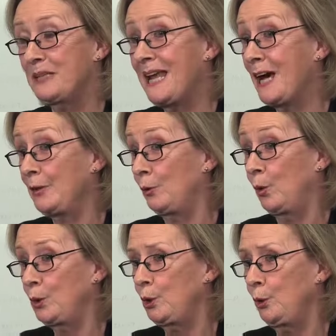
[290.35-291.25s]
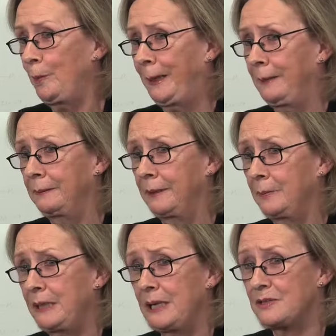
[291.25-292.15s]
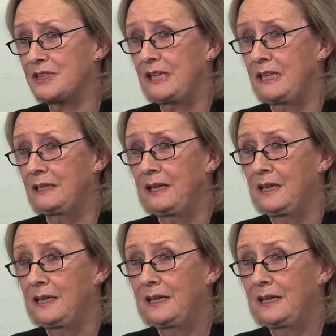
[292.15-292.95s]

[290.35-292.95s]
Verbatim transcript: But now they're all European. I mean, out here,